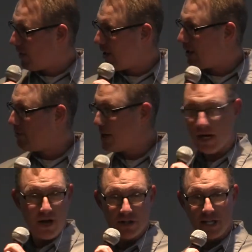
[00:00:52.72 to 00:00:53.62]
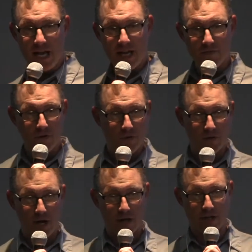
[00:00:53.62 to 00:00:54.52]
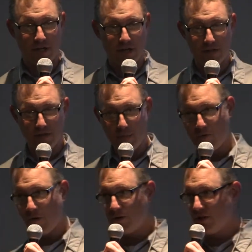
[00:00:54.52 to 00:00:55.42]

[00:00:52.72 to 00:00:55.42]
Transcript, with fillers: uh, been on the land for over 100 years, so I'm fourth